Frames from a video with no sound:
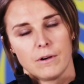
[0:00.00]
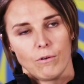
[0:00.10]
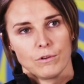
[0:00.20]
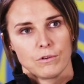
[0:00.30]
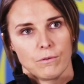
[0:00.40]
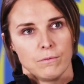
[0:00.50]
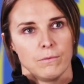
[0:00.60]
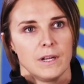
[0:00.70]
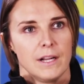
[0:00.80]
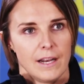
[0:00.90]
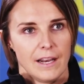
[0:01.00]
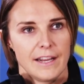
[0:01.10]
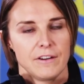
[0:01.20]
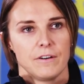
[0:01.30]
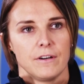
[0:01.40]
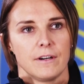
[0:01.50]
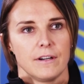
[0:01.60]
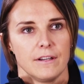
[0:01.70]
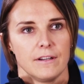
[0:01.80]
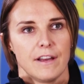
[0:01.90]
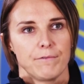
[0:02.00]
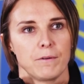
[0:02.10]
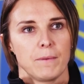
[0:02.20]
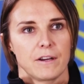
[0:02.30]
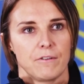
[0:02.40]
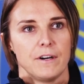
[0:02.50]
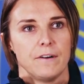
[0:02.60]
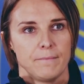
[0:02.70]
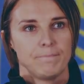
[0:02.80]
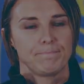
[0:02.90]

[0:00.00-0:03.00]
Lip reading: also later after my career.